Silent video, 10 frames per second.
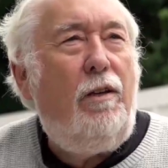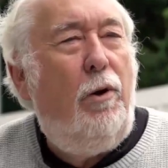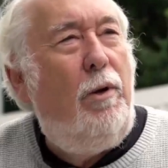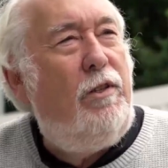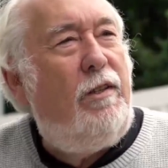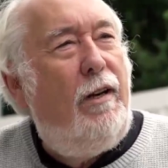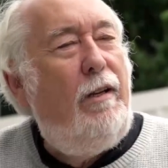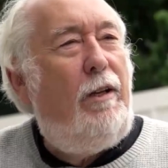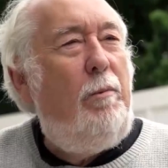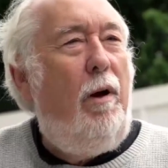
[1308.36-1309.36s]

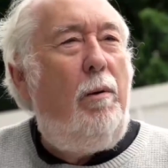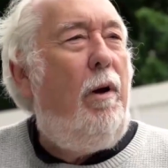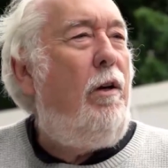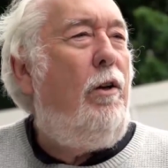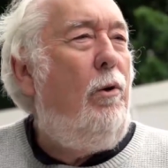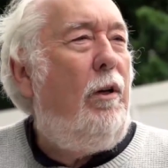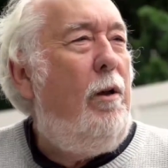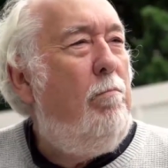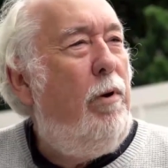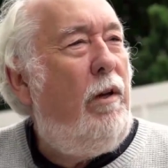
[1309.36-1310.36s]
coincidentally by my local
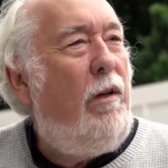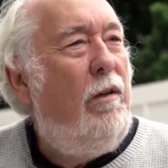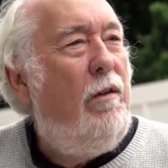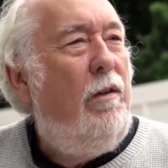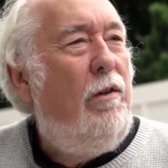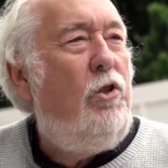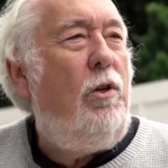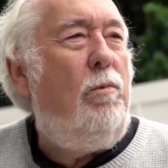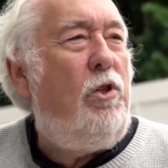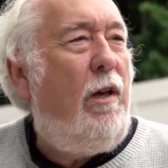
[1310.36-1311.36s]
MP,
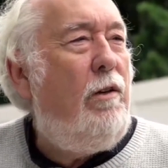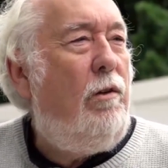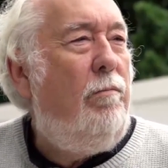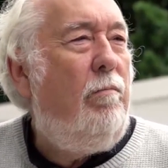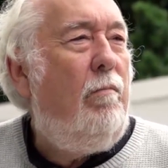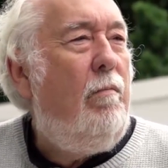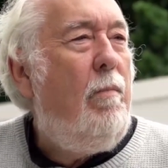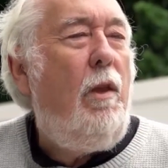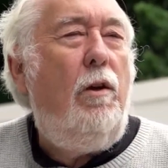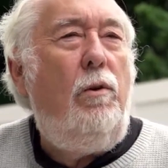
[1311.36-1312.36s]
Jim Shannon,
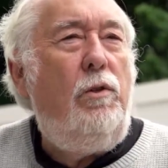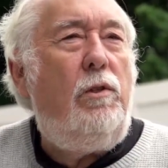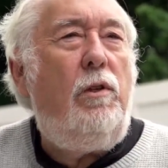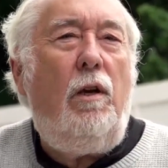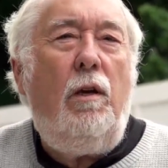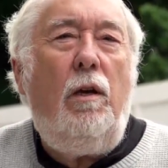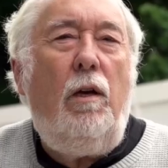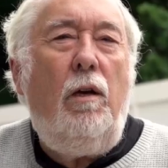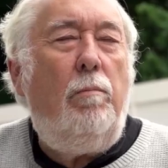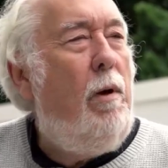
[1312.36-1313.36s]
who's
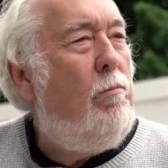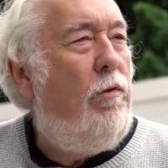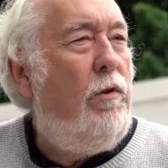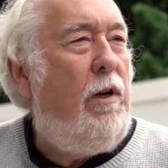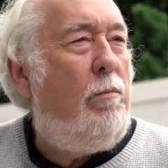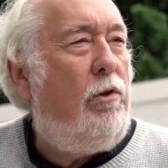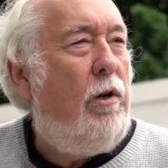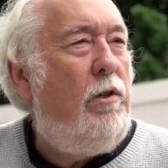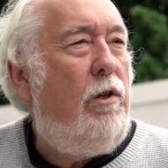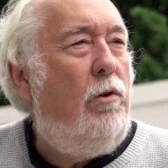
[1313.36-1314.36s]
a member of the
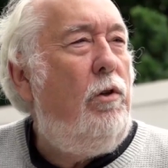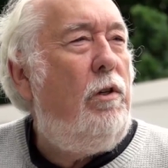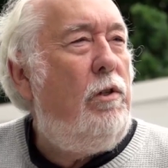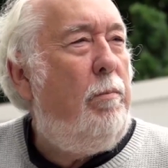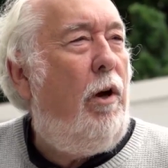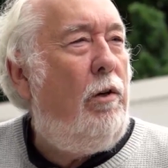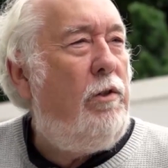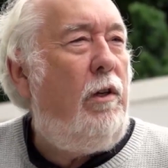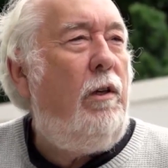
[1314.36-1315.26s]
Democratic Unionist Party.